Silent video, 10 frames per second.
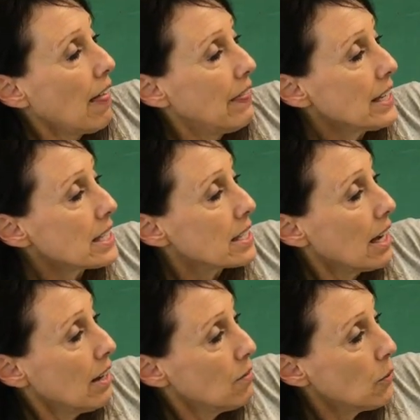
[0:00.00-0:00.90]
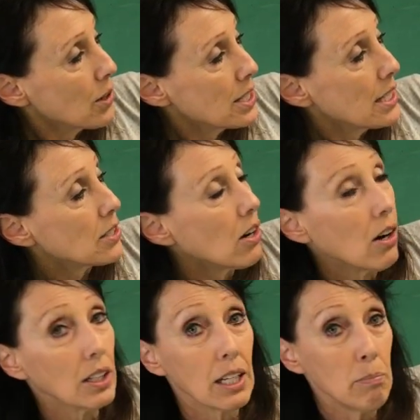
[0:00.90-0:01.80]
This force is
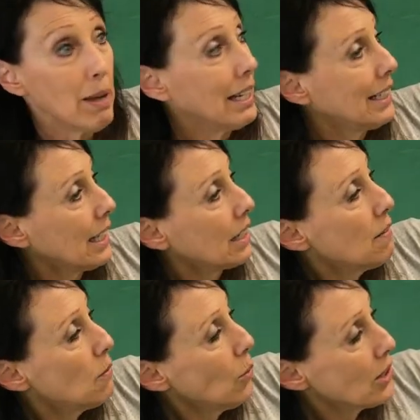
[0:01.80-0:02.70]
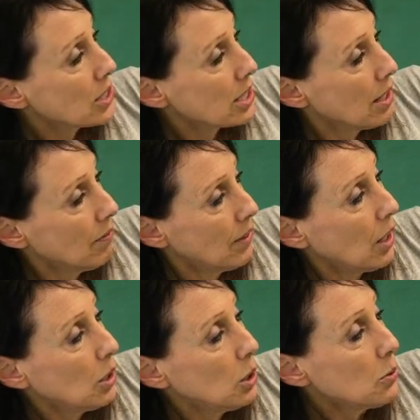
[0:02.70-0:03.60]
called magnetic force.
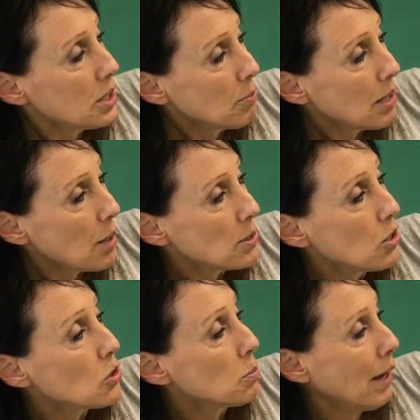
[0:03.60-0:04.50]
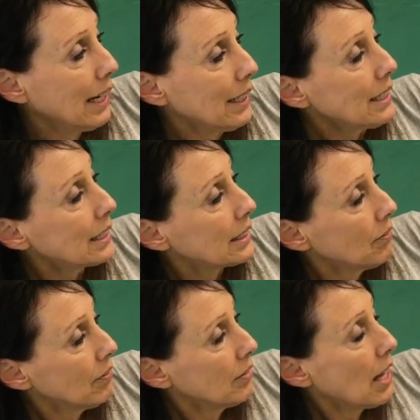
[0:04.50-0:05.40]
You sometimes use magnets.
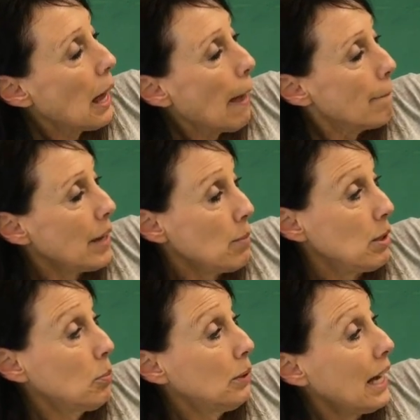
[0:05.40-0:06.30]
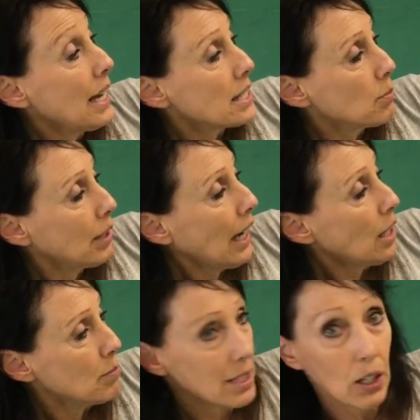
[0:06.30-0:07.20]
Maybe you play some
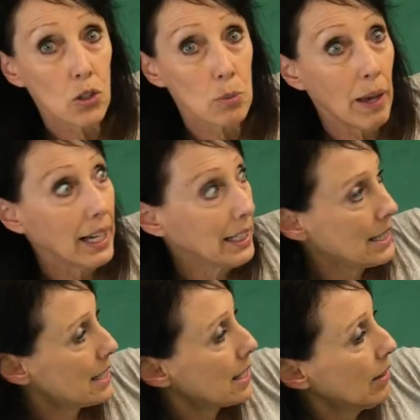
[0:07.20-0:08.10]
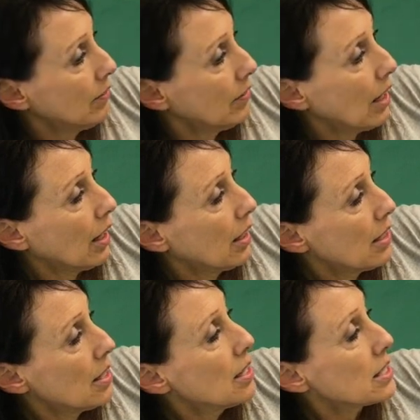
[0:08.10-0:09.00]
games that use magnets.
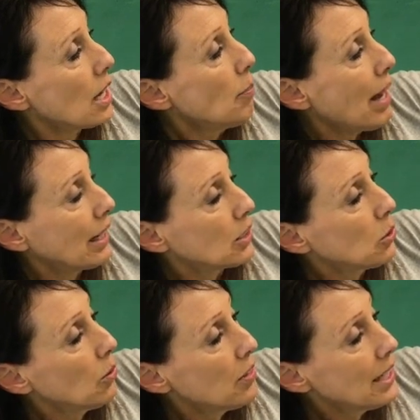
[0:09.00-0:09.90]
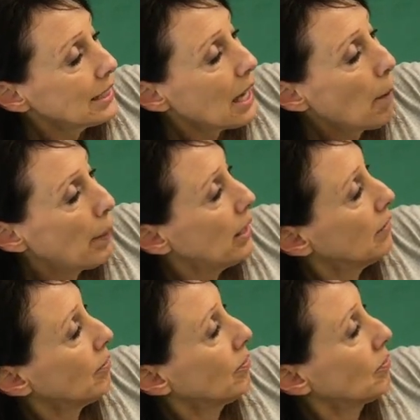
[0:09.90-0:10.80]
Some magnets hold things up.
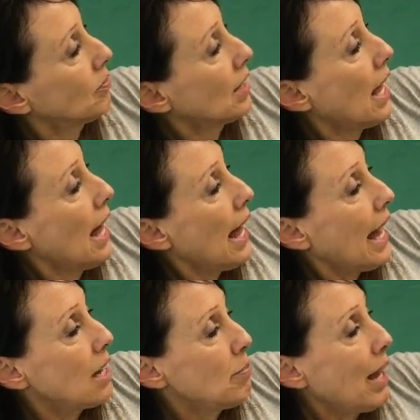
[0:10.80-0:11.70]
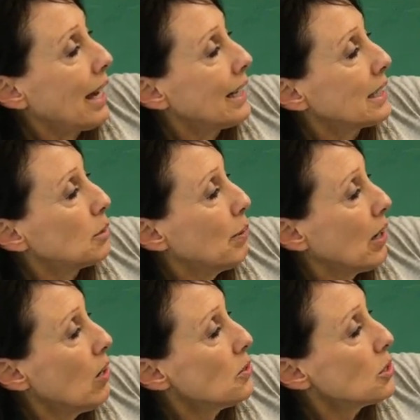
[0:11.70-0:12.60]
And magnets may
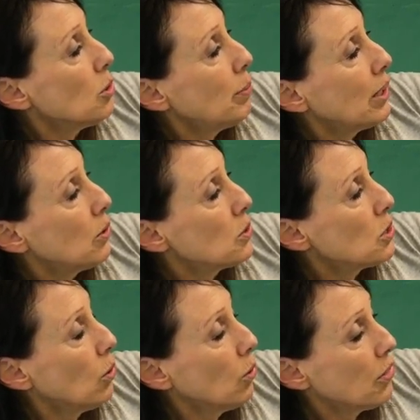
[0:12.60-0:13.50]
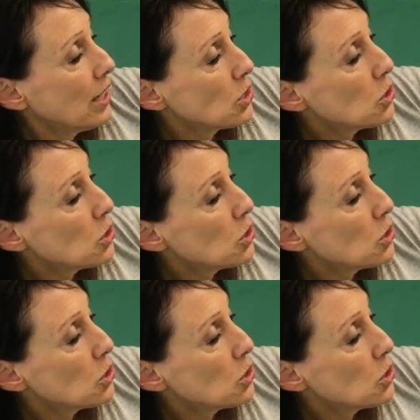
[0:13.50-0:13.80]
also be used to hold things